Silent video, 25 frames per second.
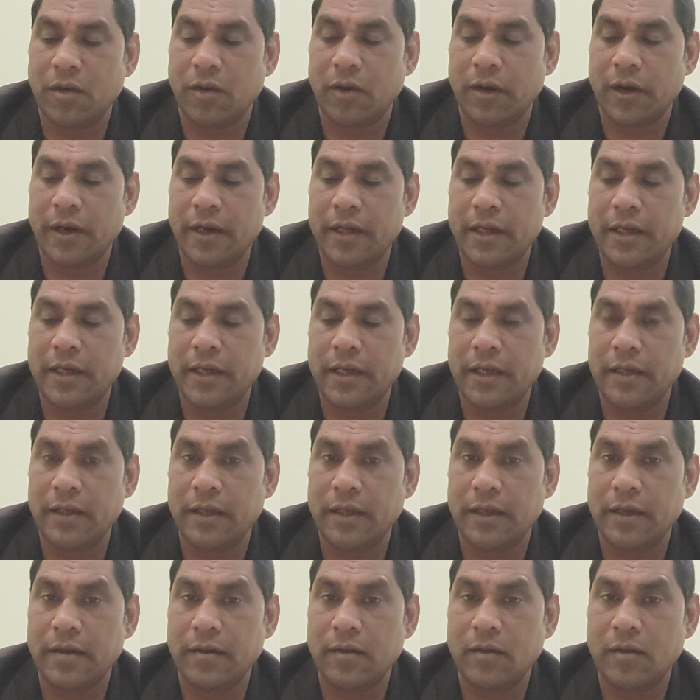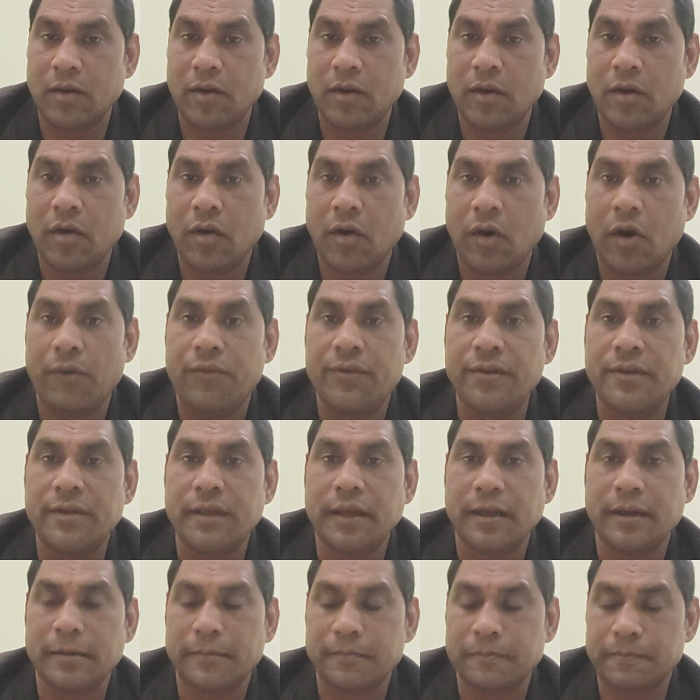or any other
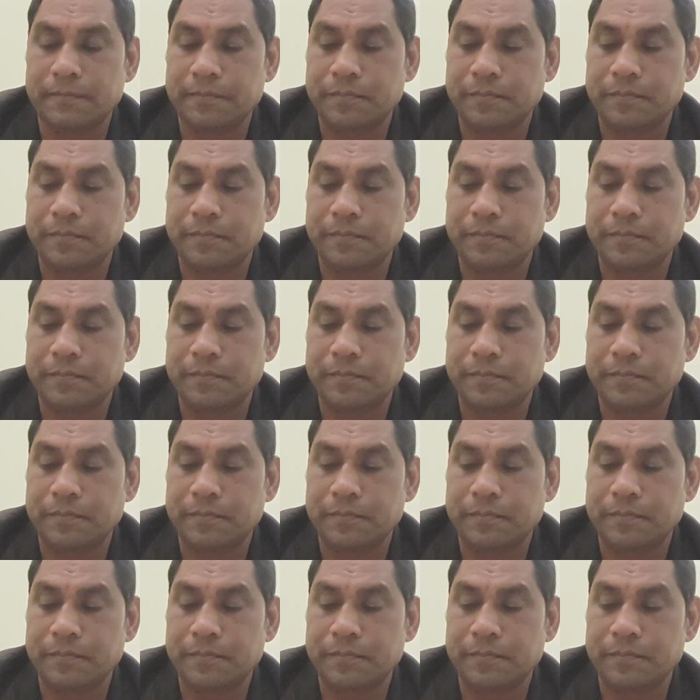officer